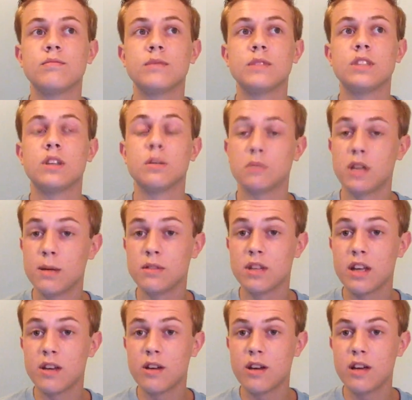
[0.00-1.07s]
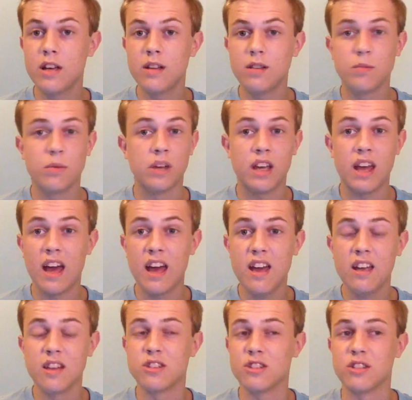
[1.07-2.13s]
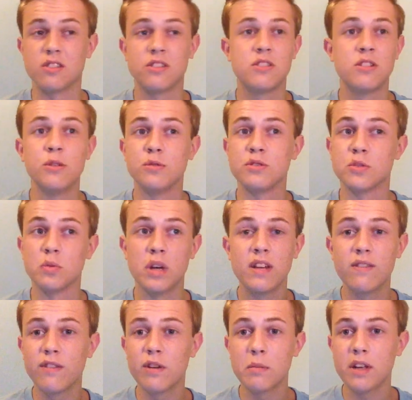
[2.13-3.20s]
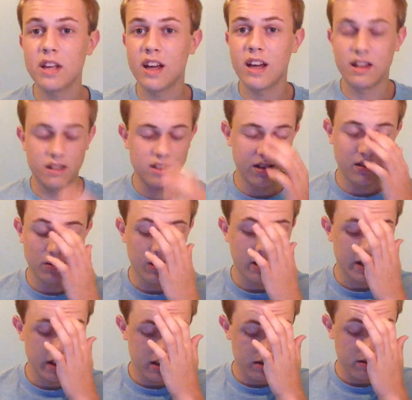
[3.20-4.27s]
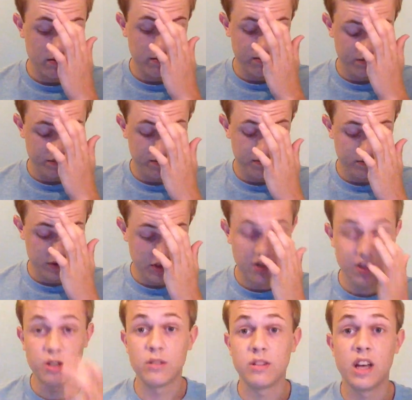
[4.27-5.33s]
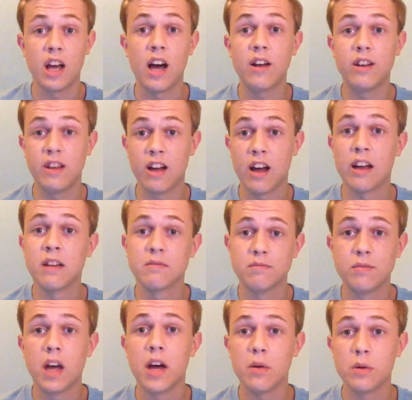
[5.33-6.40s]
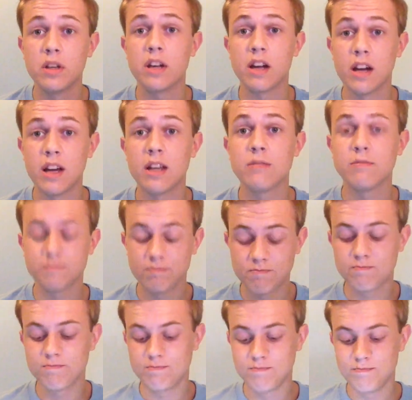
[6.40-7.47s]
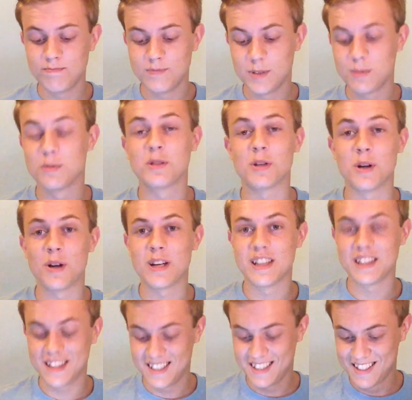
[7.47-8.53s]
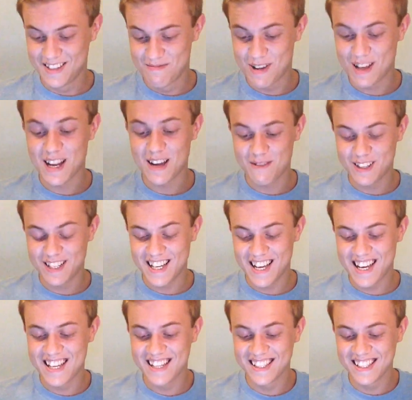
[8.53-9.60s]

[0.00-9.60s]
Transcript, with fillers: sometimes like cookies, but cake is just too sweet for me. I, I don't like it. So yeah, I'd die. I would die. I'm sorry, but I would die.